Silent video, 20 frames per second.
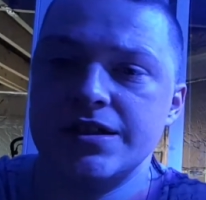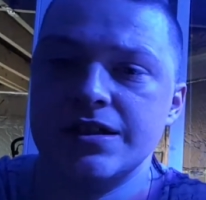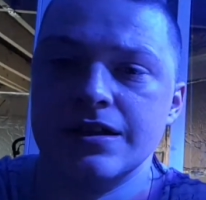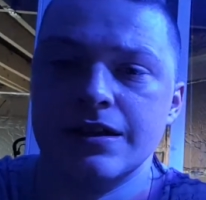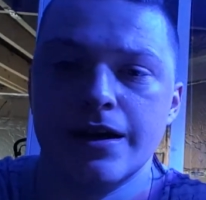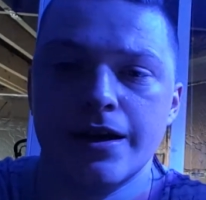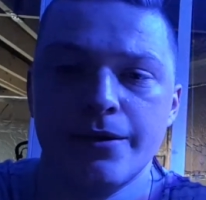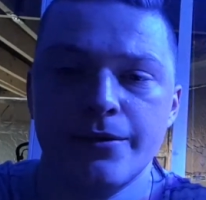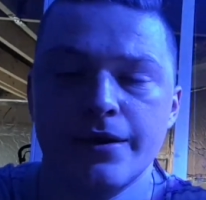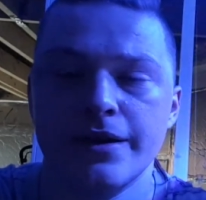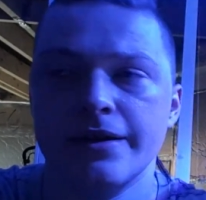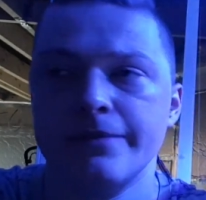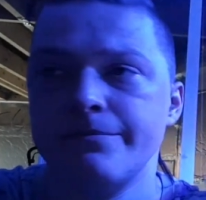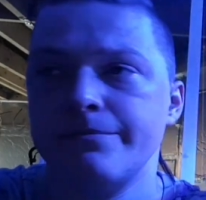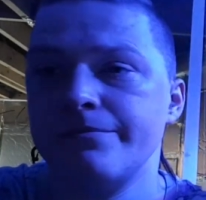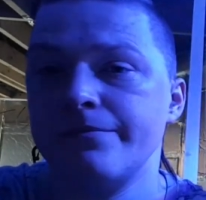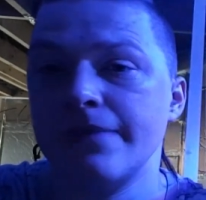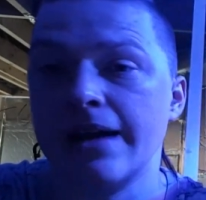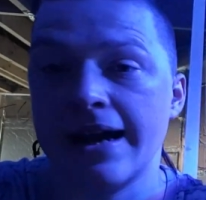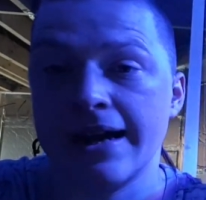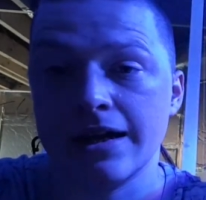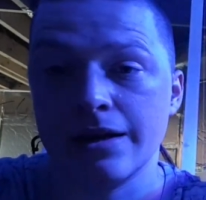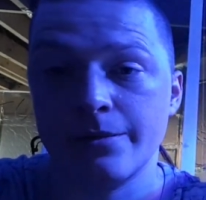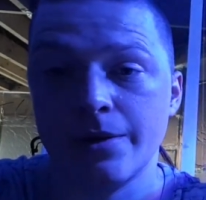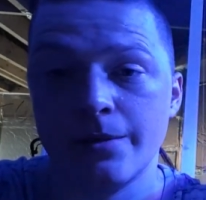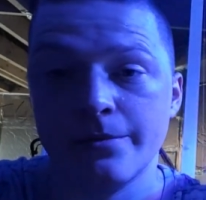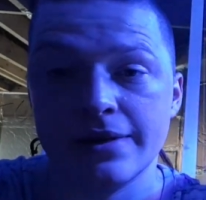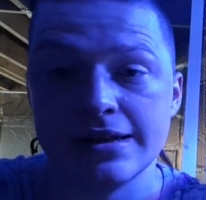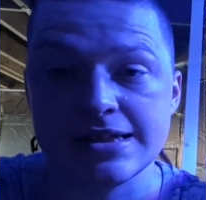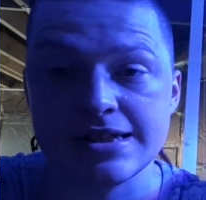you know, egging
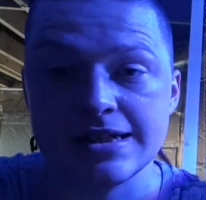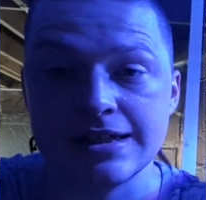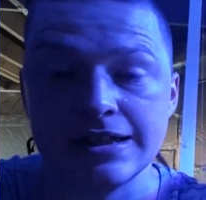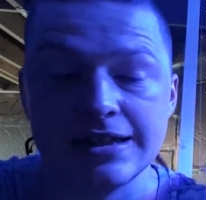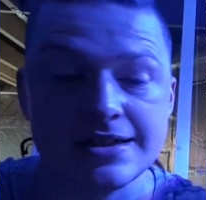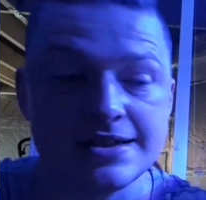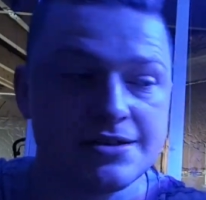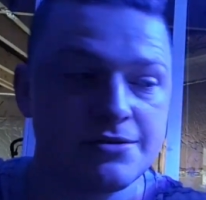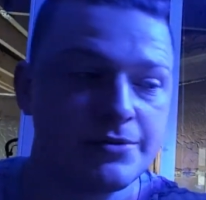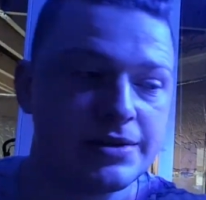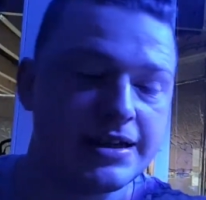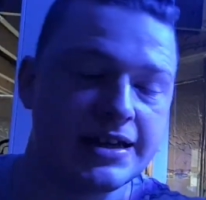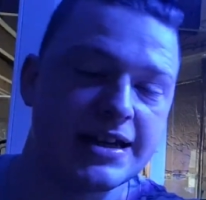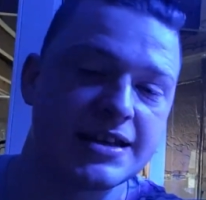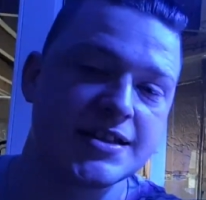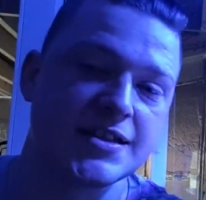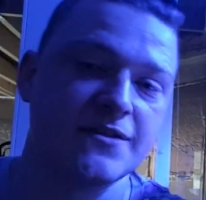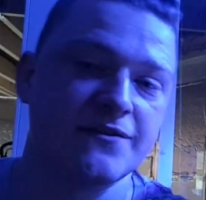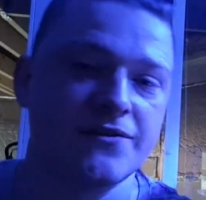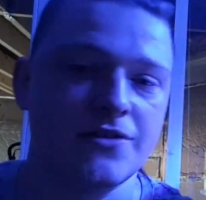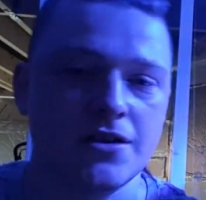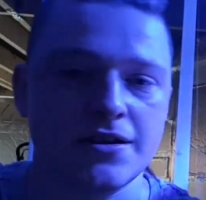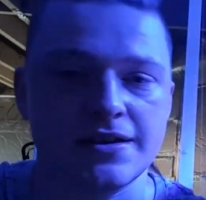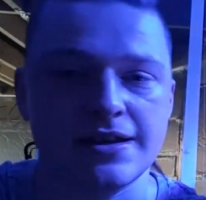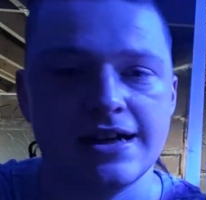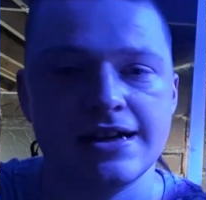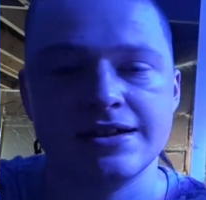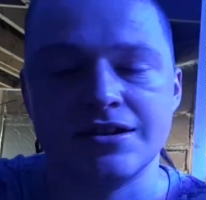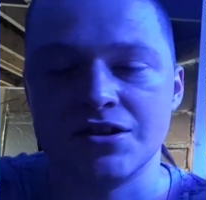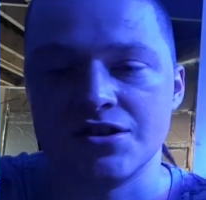them on basically. So when you get stuff like
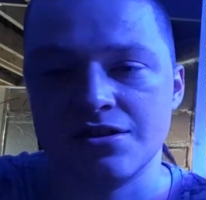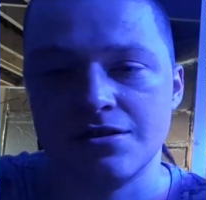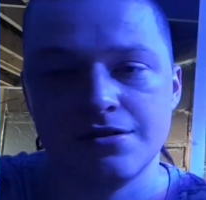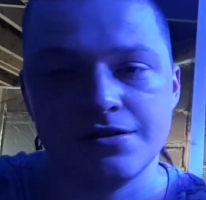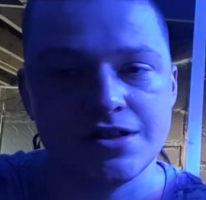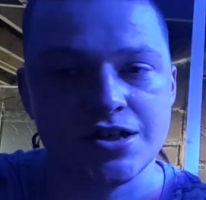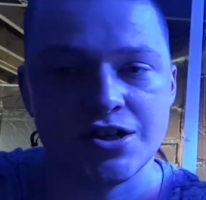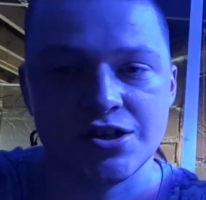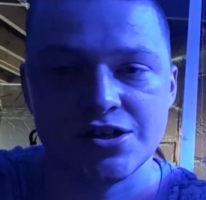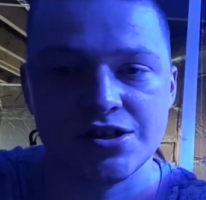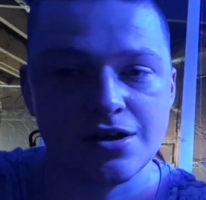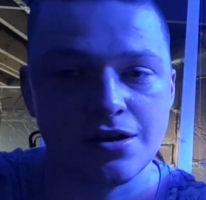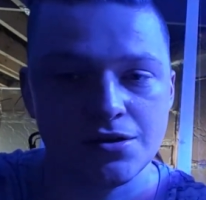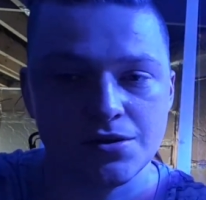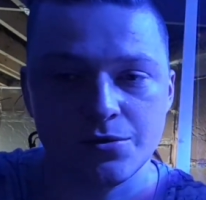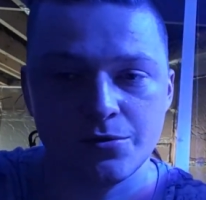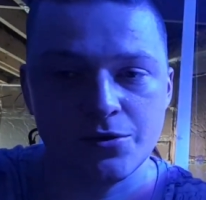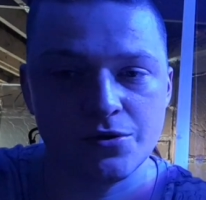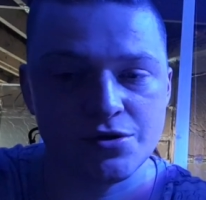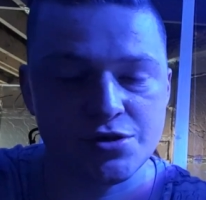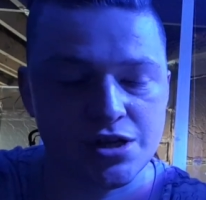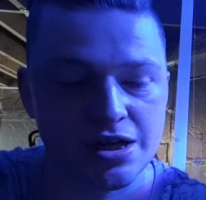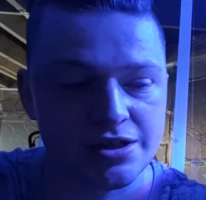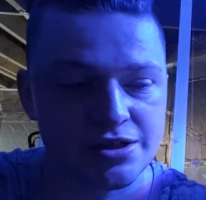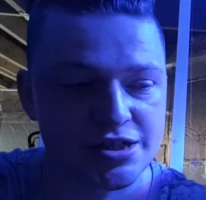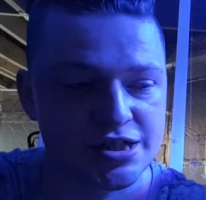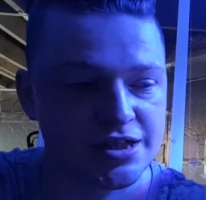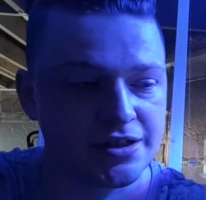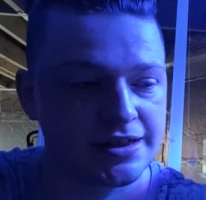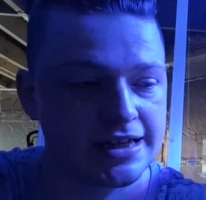that, it doesn't hurt to just knock the water
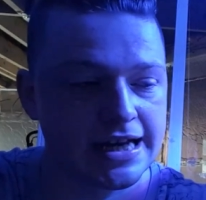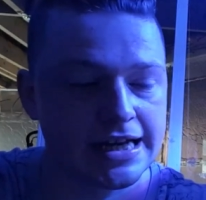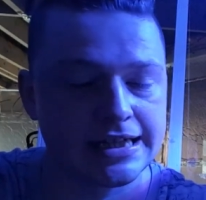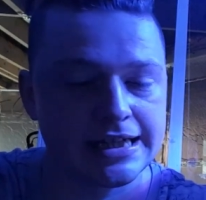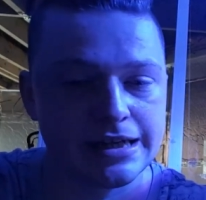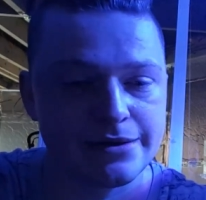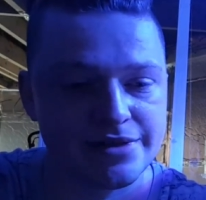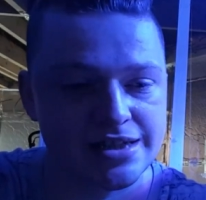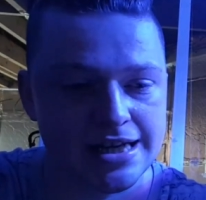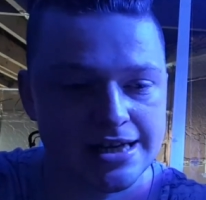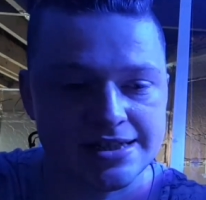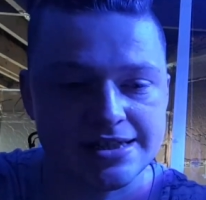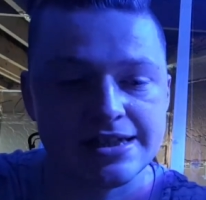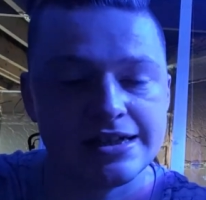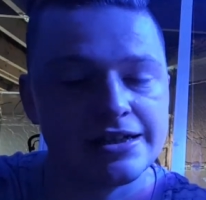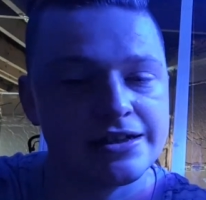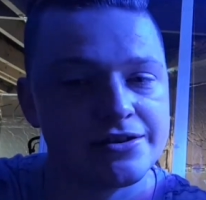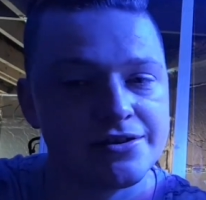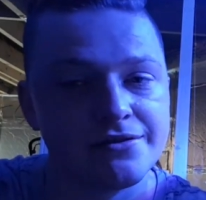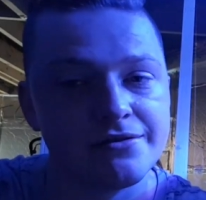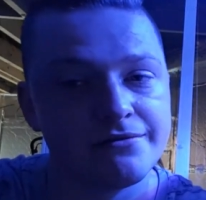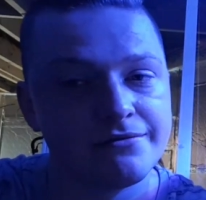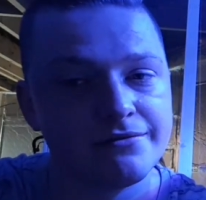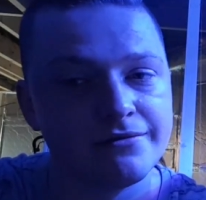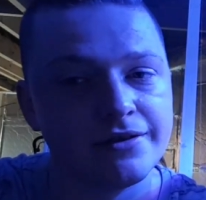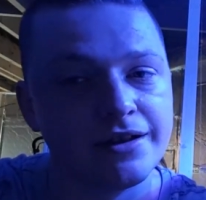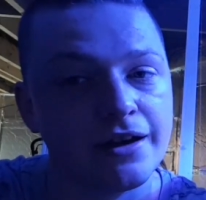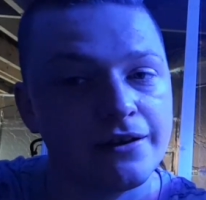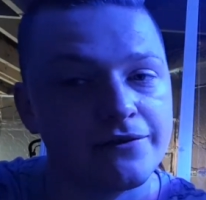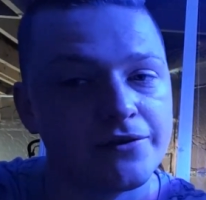changes on the head, keep testing and
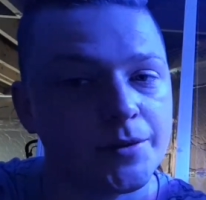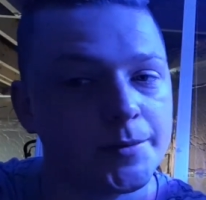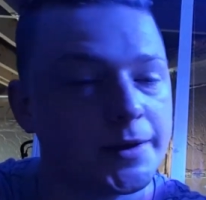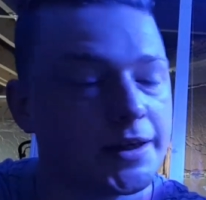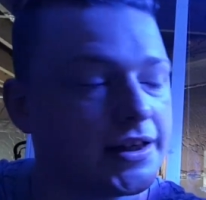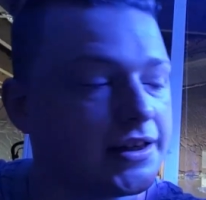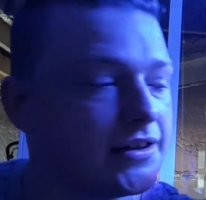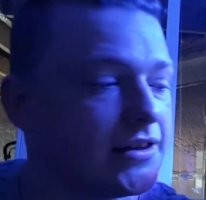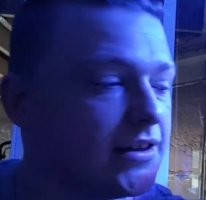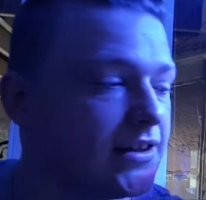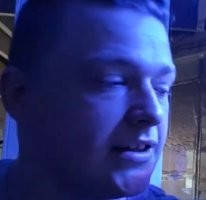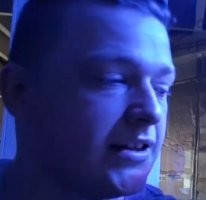go from there.